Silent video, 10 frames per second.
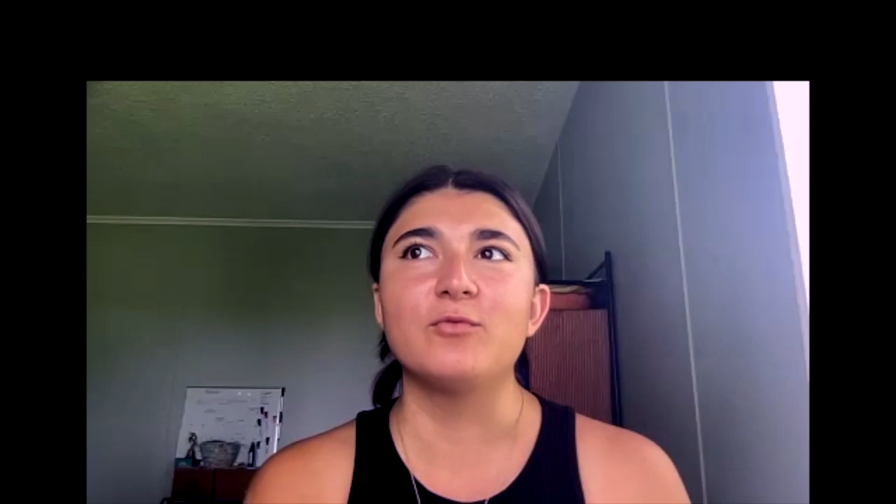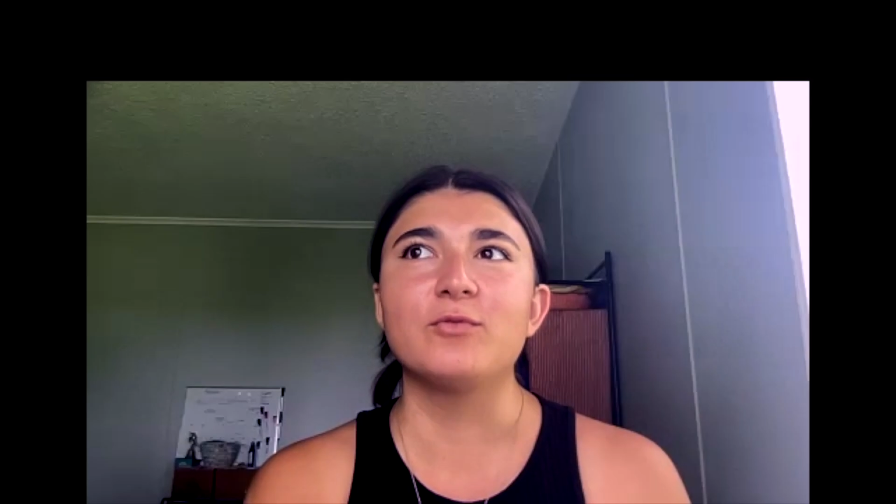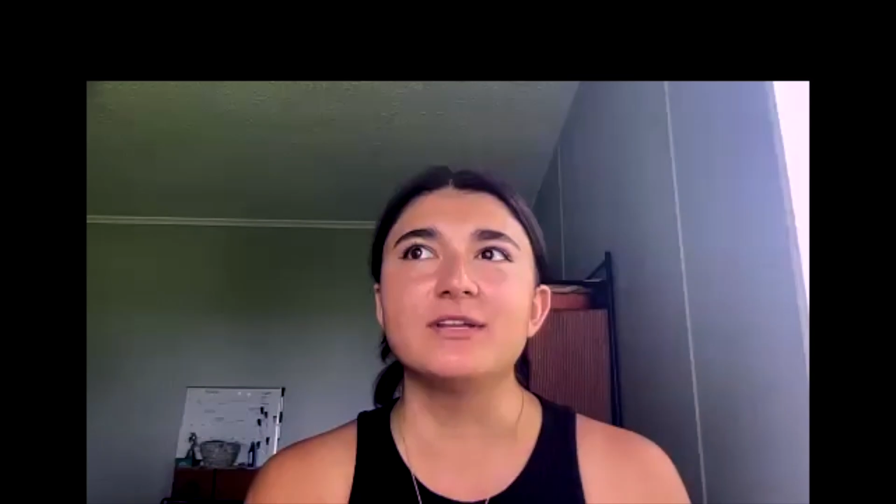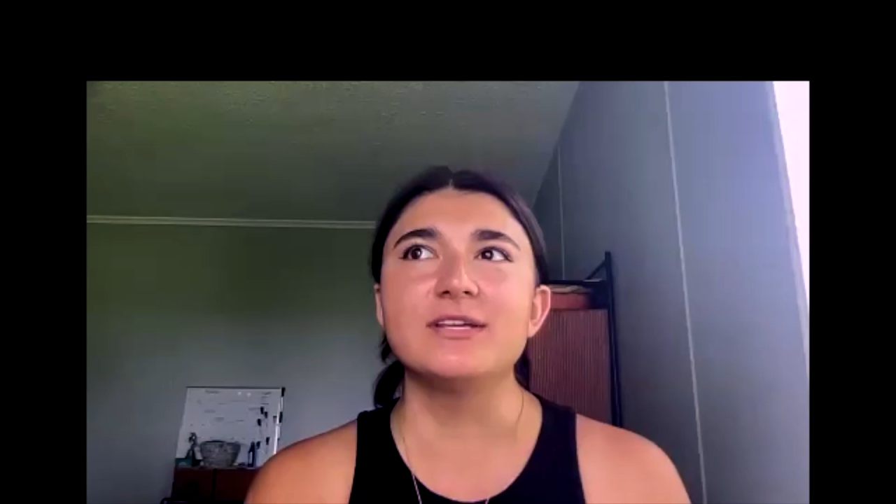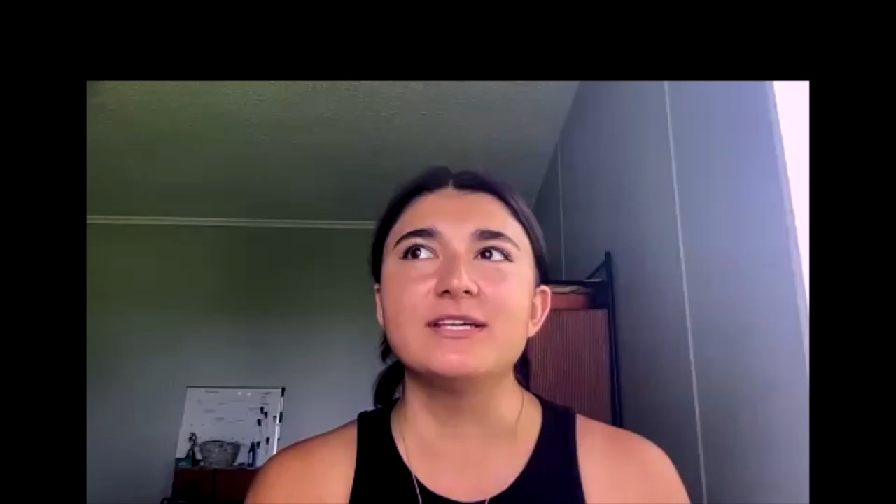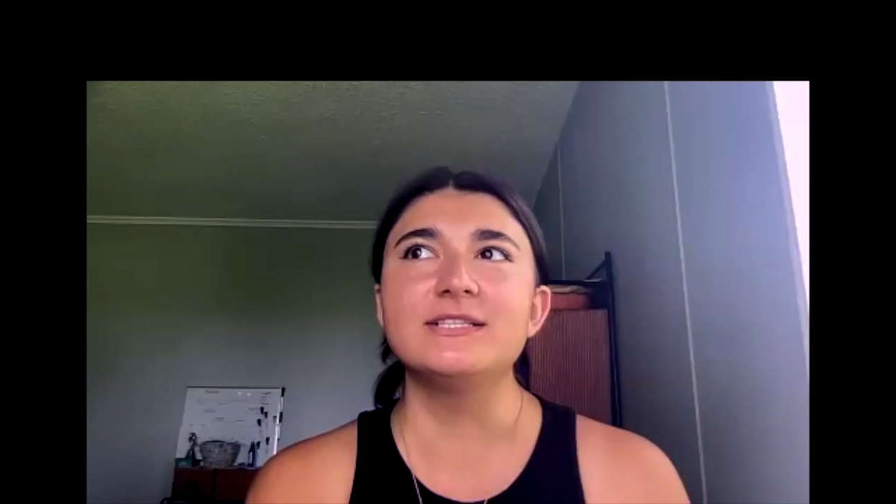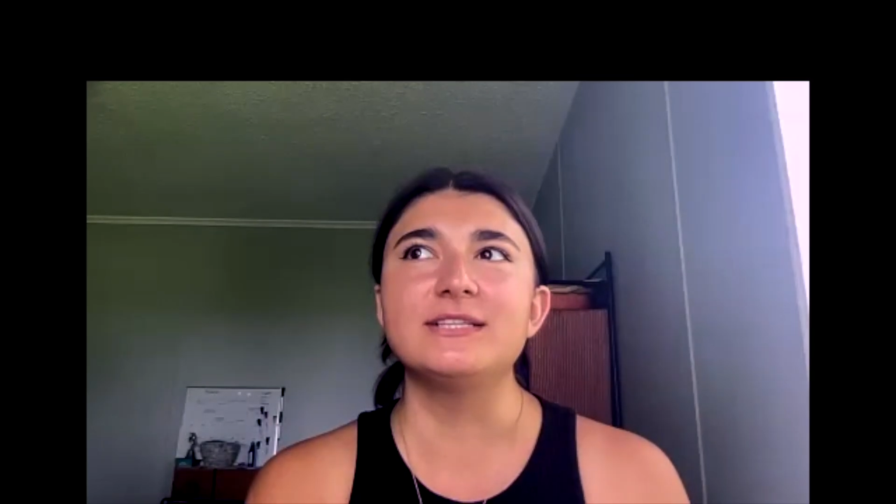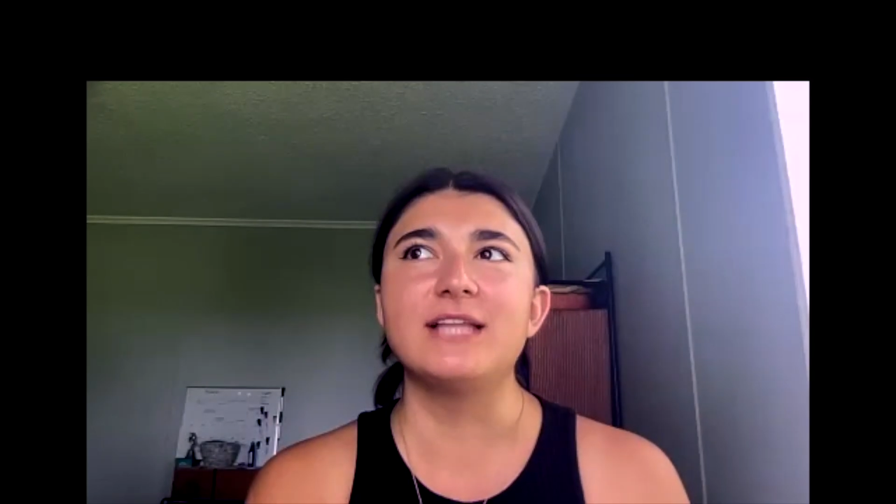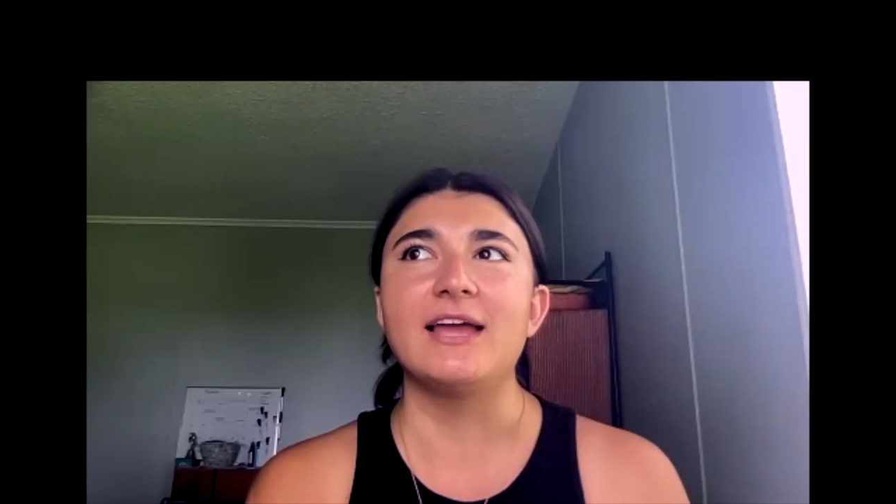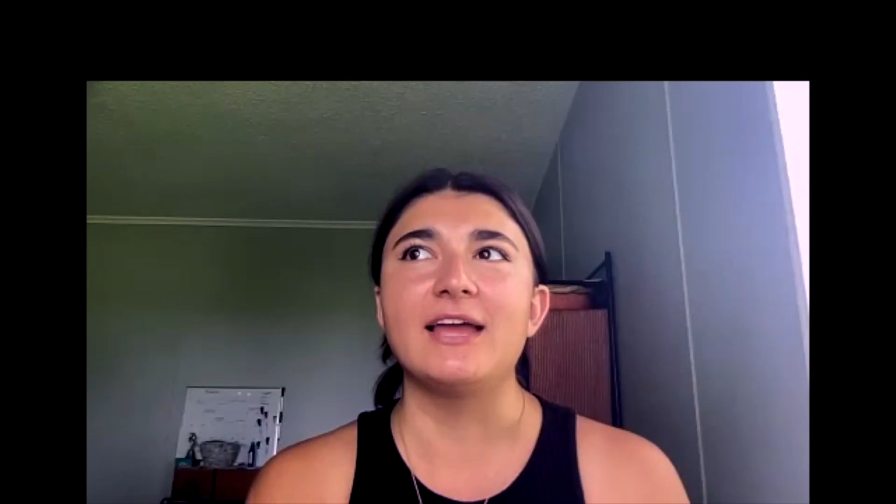really
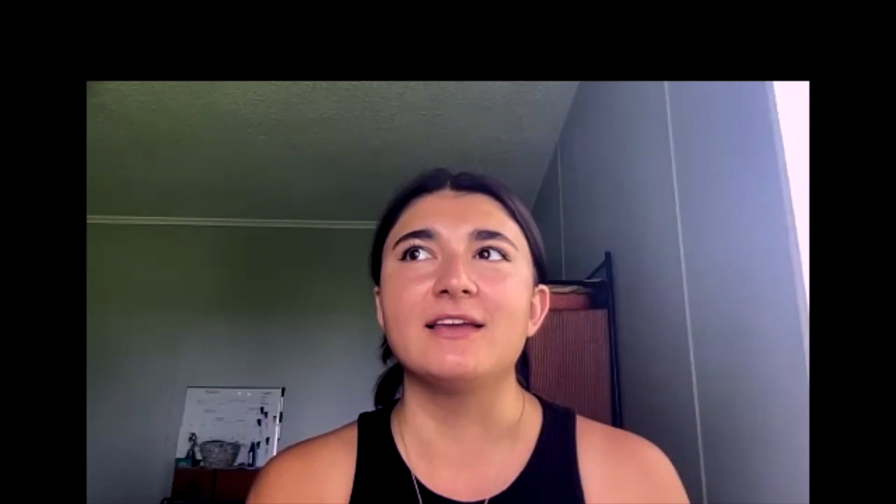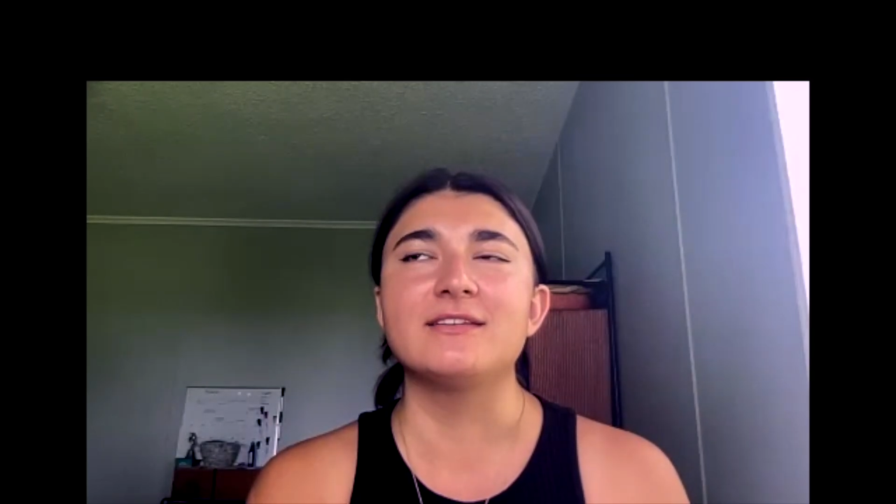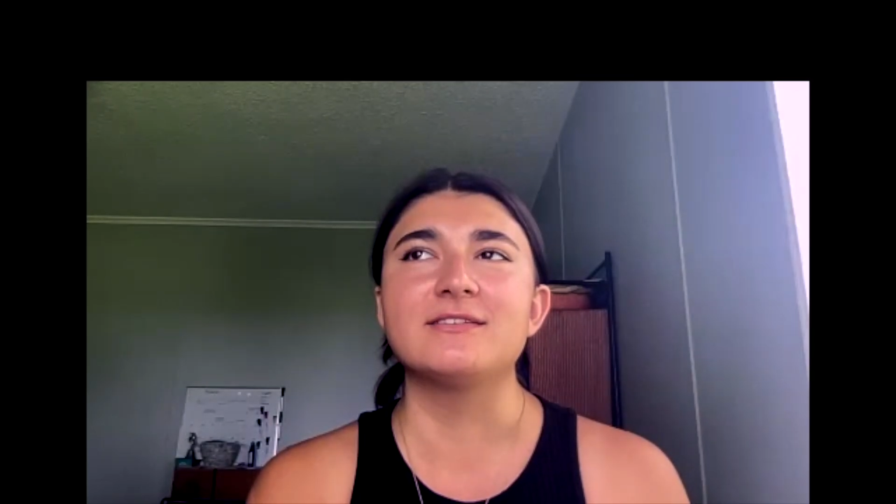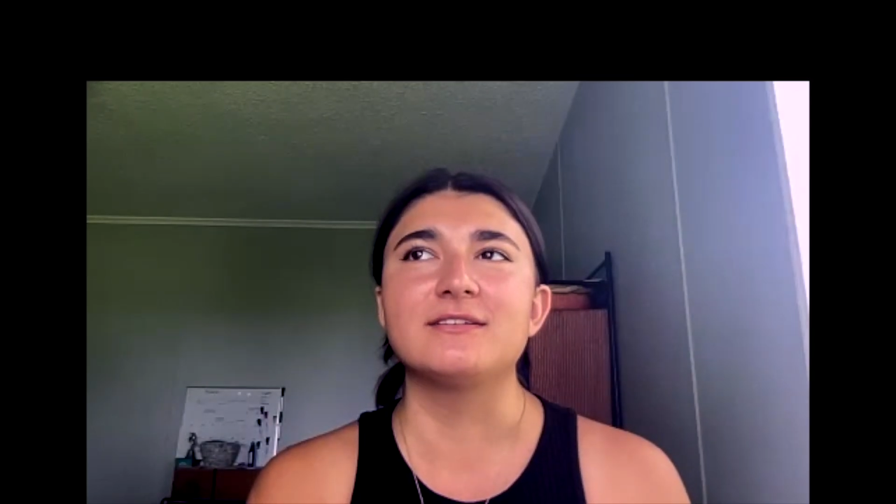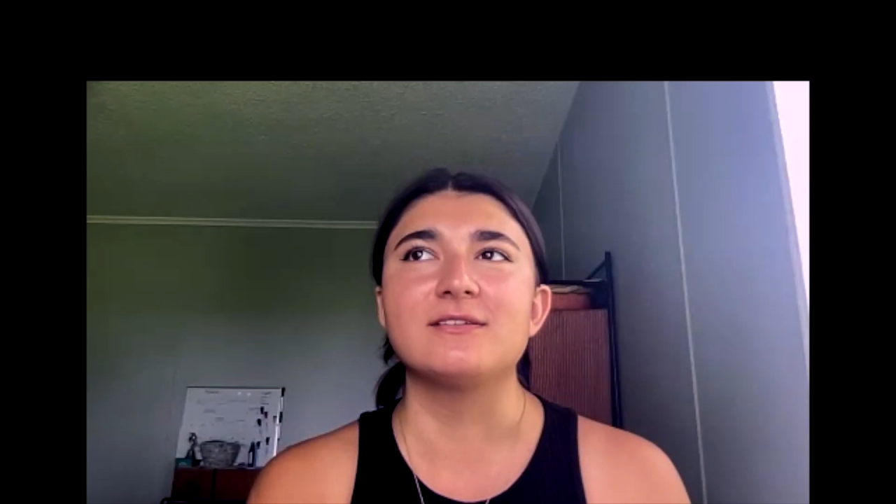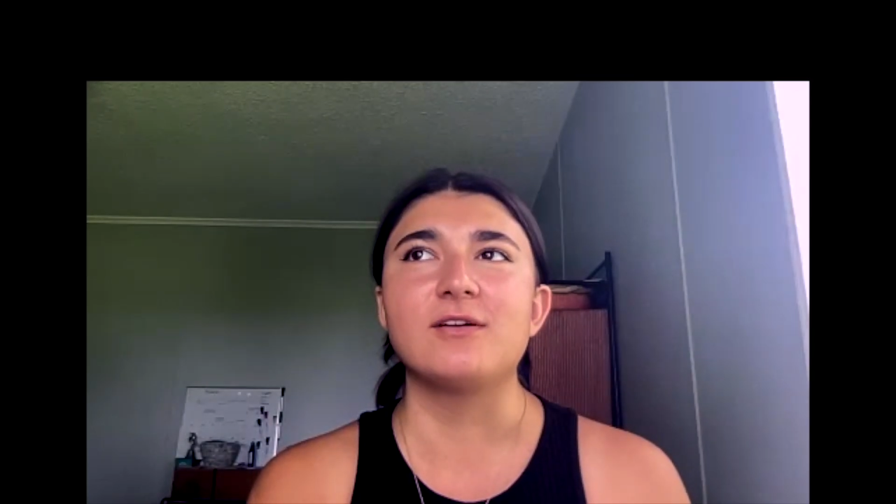liked,